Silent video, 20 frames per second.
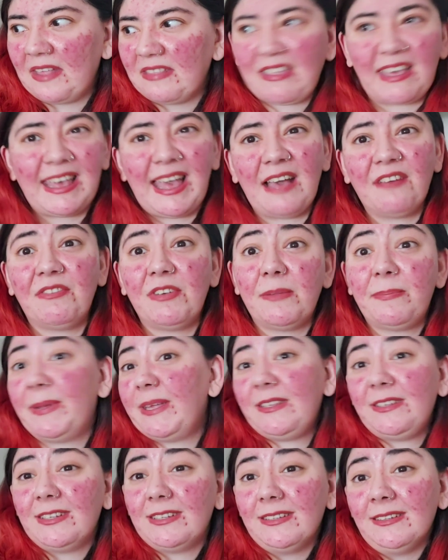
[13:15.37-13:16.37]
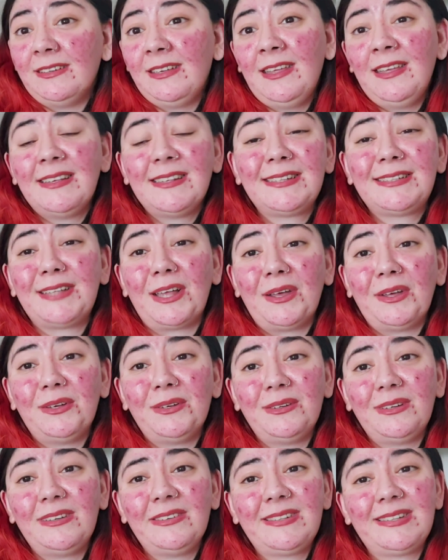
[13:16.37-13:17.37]
they have an opinion. So
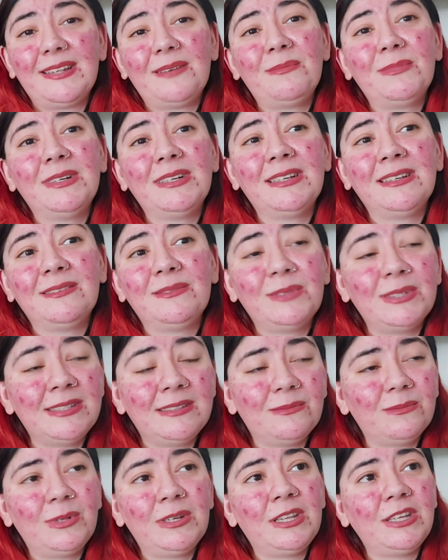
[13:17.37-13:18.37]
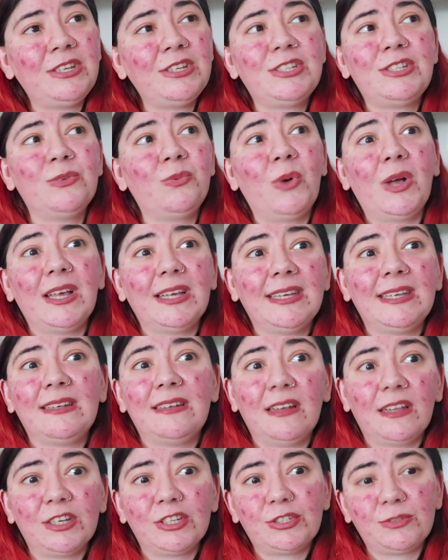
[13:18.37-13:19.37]
if someone, when I used to work in
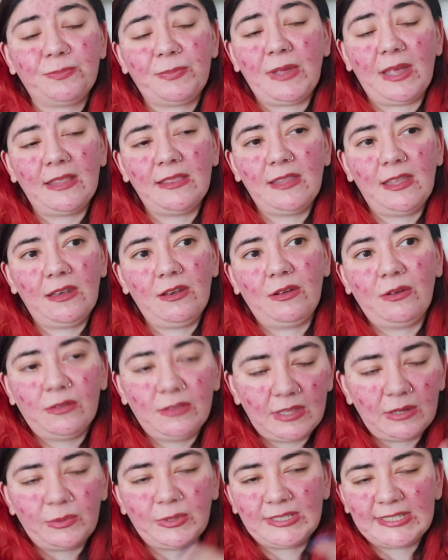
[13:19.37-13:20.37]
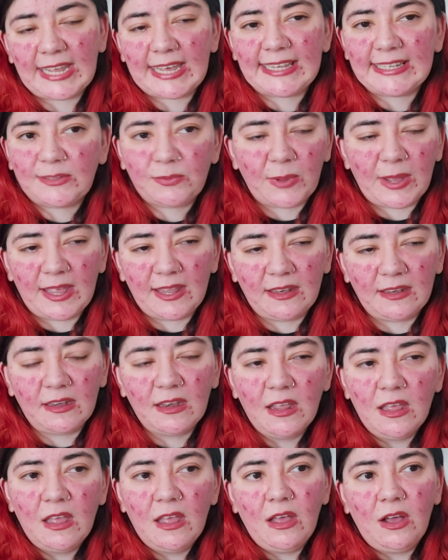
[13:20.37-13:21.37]
Lush, and then there were days when,
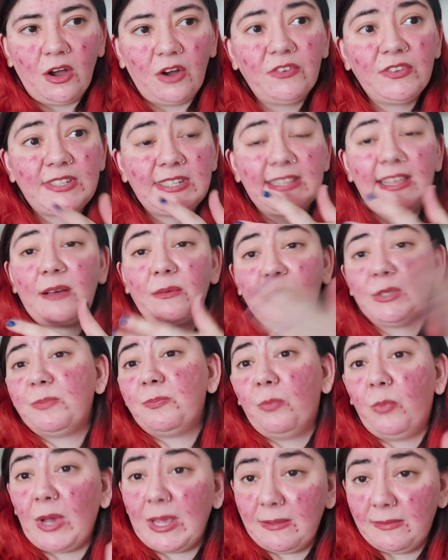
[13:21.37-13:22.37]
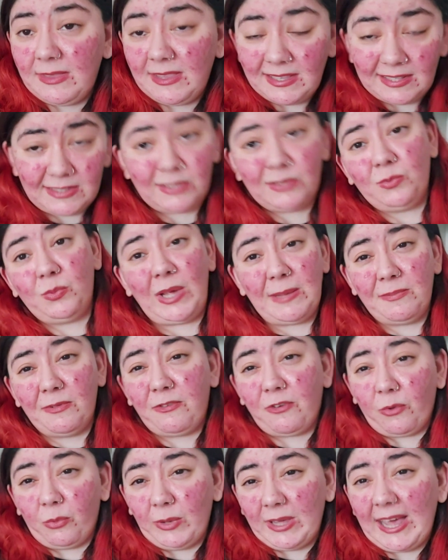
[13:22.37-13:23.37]
obviously this is way
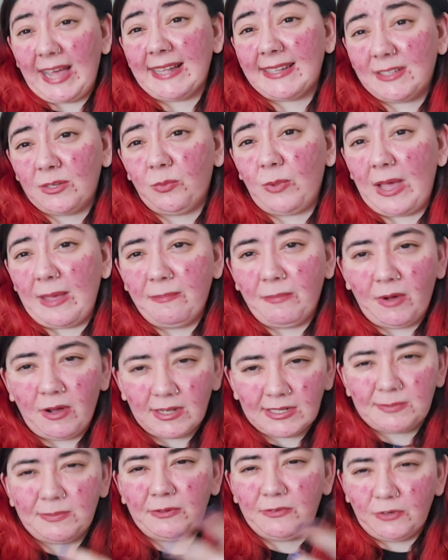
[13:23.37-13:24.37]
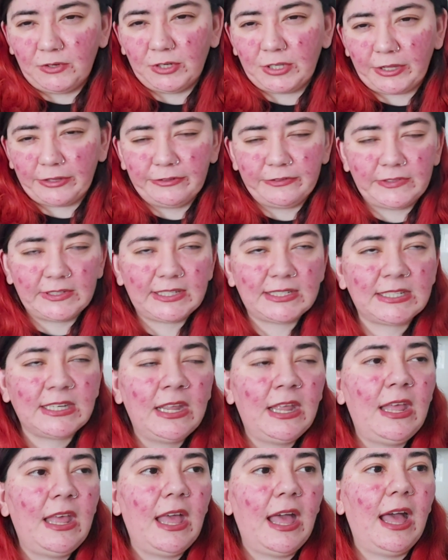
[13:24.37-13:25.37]
before we had to wear masks before COVID,
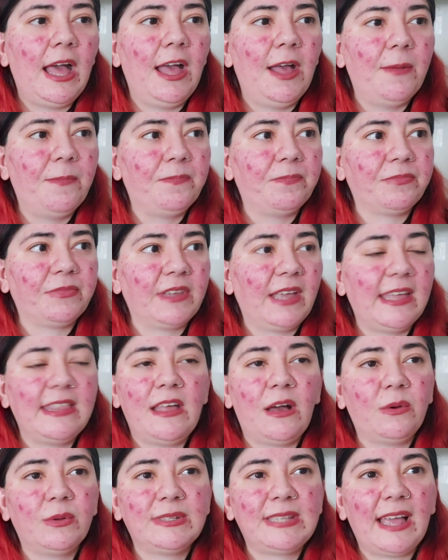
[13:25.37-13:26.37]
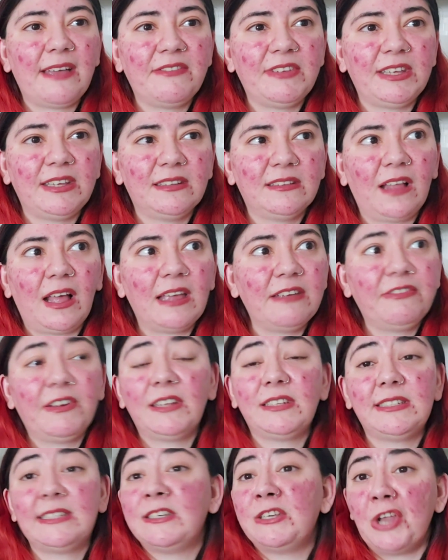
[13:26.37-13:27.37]
and I was having, like, if I
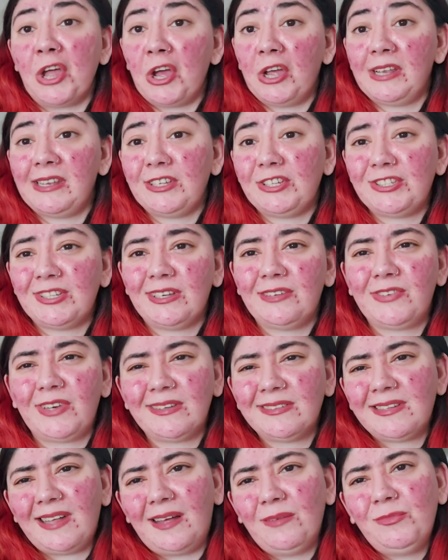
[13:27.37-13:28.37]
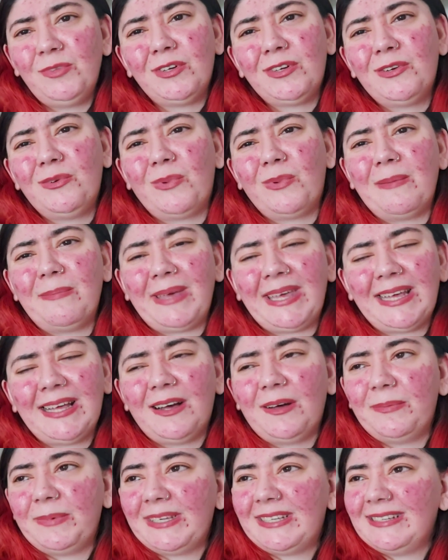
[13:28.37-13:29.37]
did an early shift, I was like, I'm not going to wear
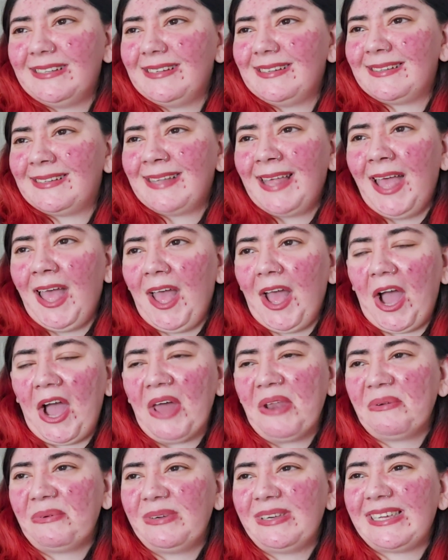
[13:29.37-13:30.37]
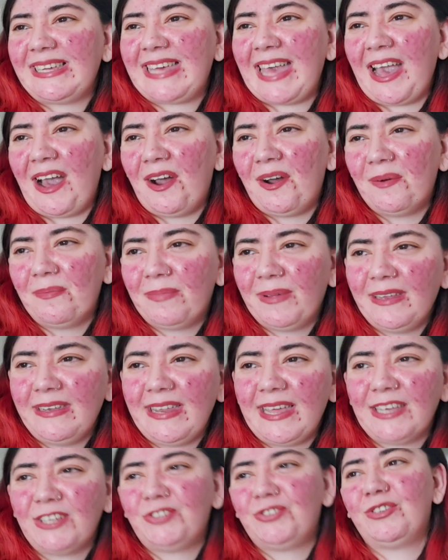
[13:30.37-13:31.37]
makeup because I don't want to get up
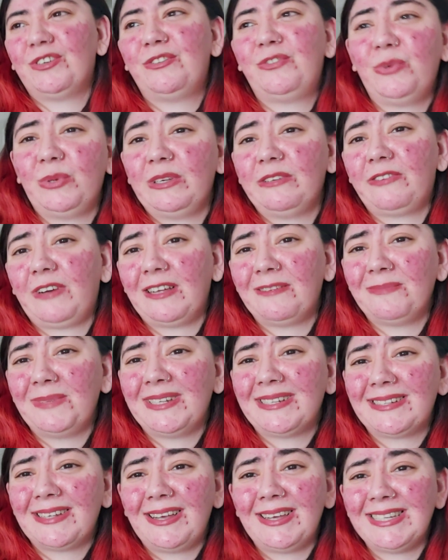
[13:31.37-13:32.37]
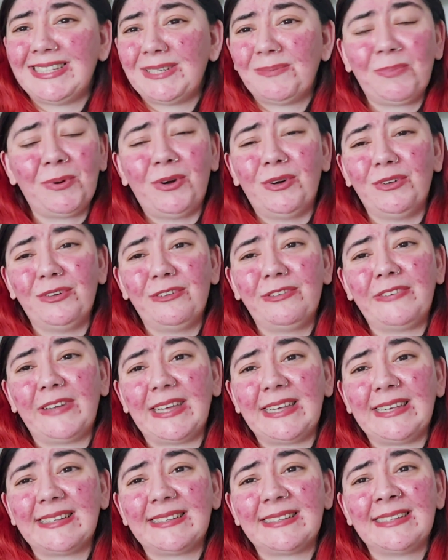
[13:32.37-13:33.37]
an extra 45 minutes early to put on a
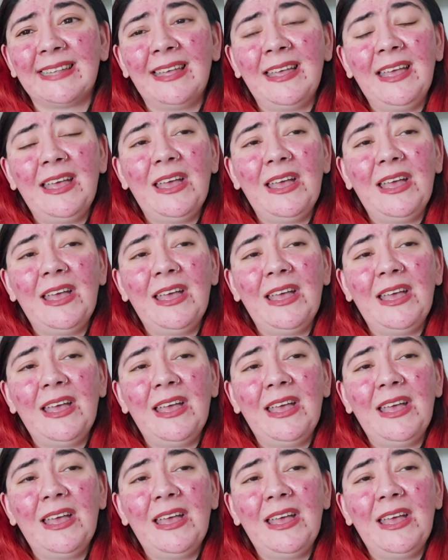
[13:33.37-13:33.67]
face